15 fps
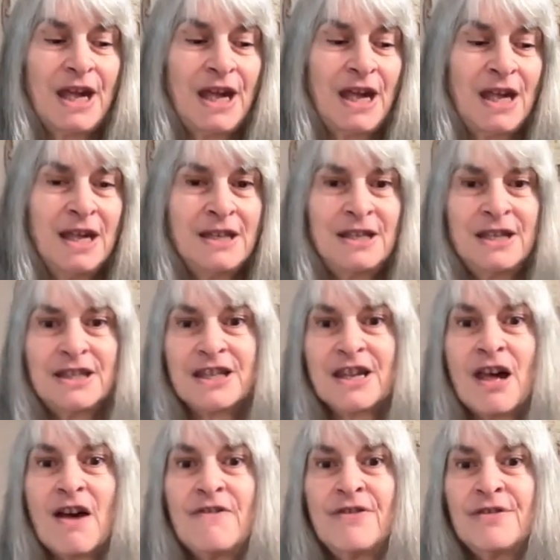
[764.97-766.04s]
in
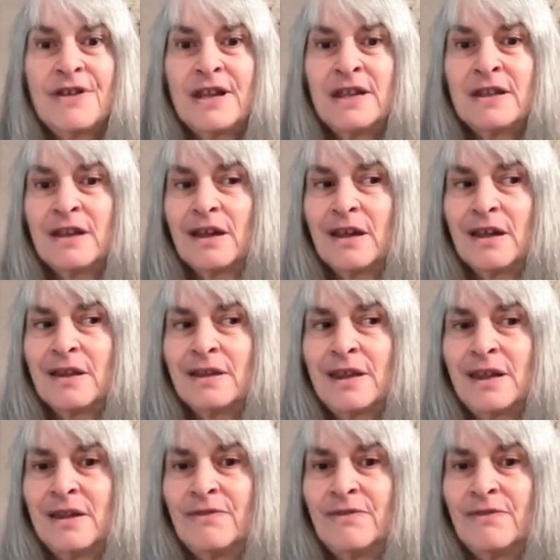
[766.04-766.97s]
discovering the